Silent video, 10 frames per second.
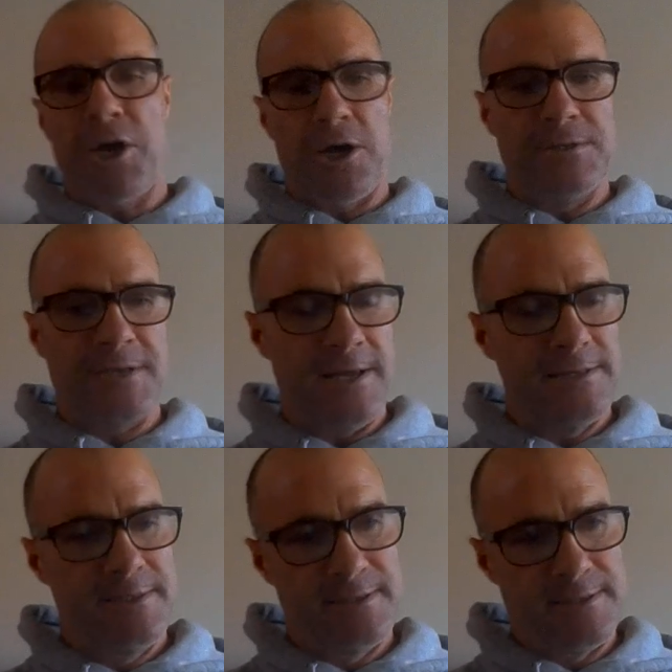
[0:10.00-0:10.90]
Coast
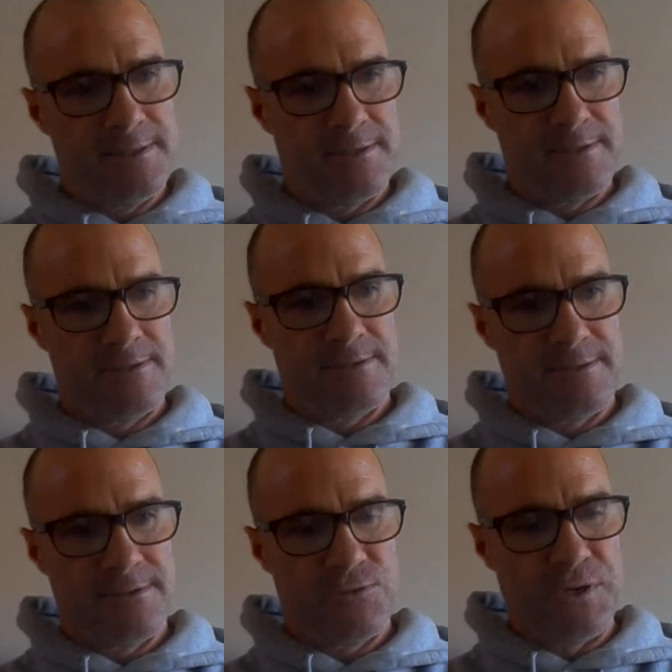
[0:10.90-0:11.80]
Suns,
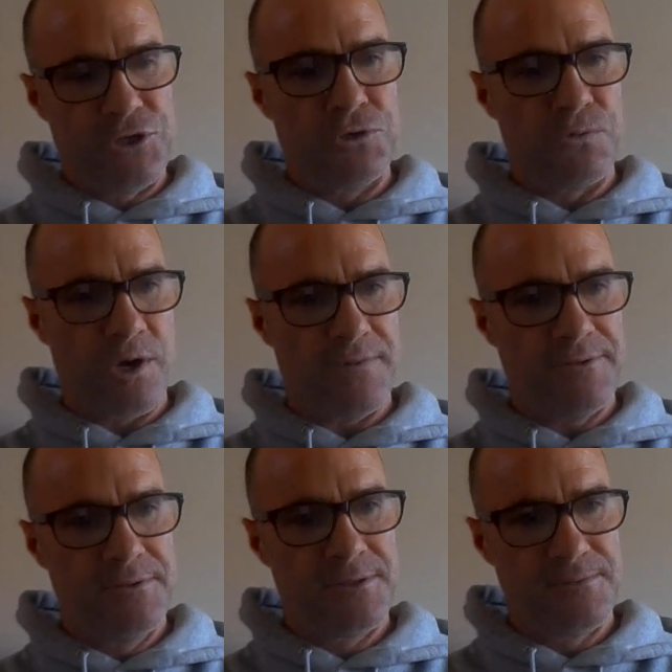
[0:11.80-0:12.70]
traditional
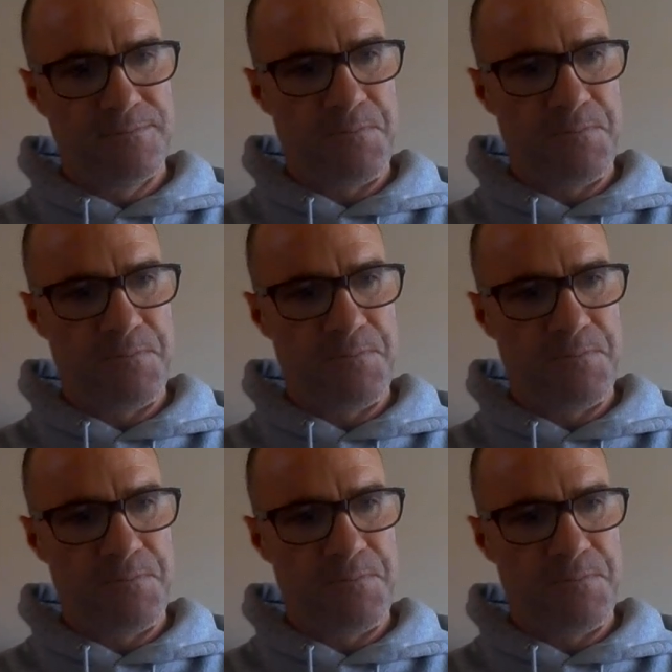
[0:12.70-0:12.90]
rivals,